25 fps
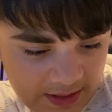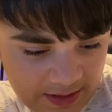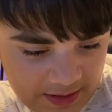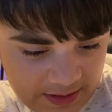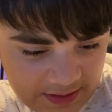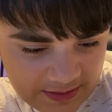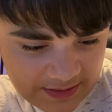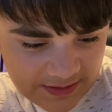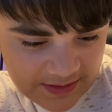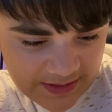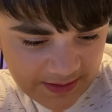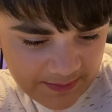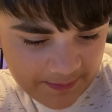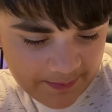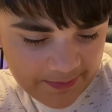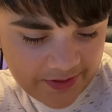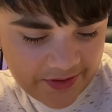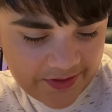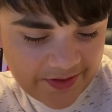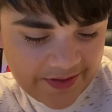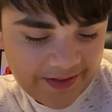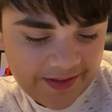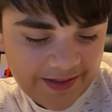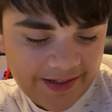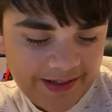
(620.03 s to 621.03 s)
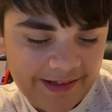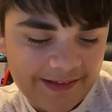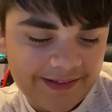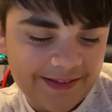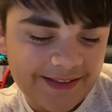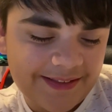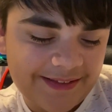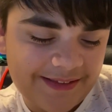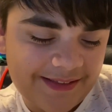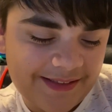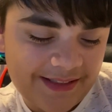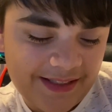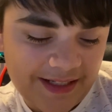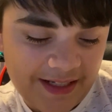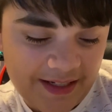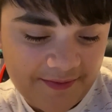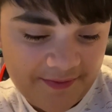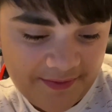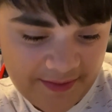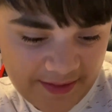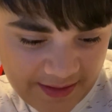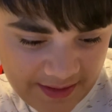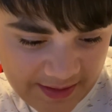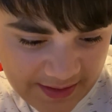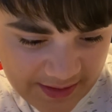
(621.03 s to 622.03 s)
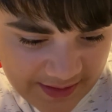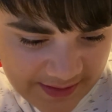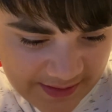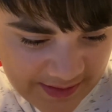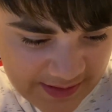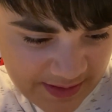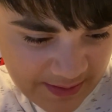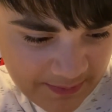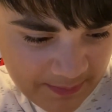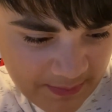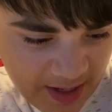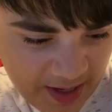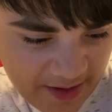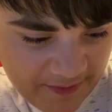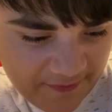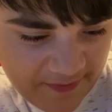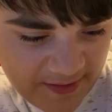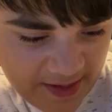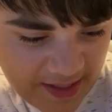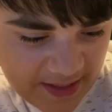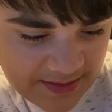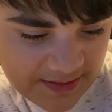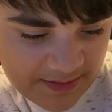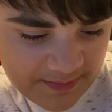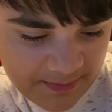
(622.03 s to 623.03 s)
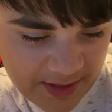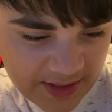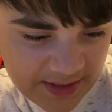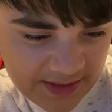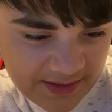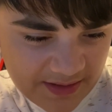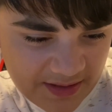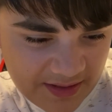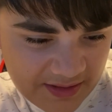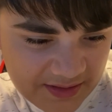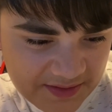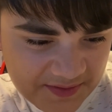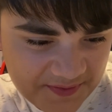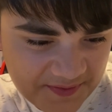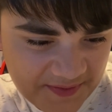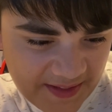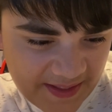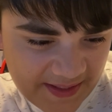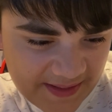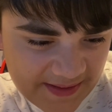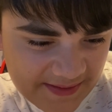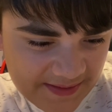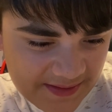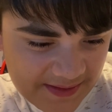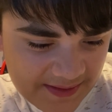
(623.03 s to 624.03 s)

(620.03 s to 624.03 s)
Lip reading: you can see more colored stuff, and then you can see my face and my dog's face.